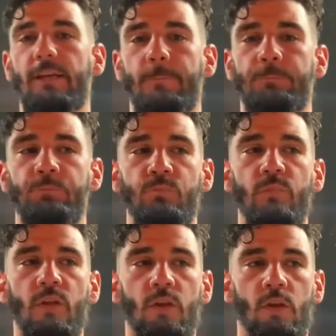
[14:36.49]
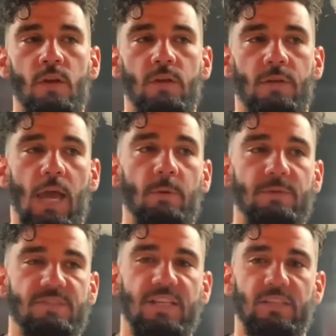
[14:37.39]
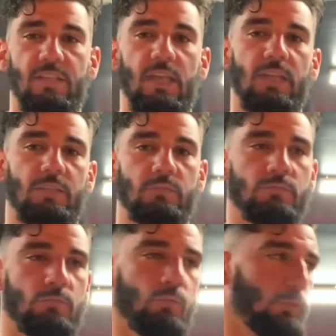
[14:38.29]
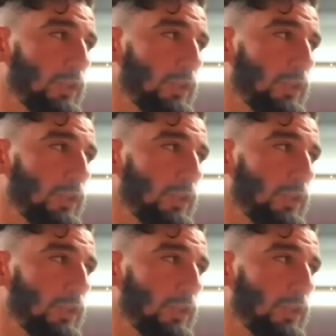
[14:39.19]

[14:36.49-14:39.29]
And now we've taken that and we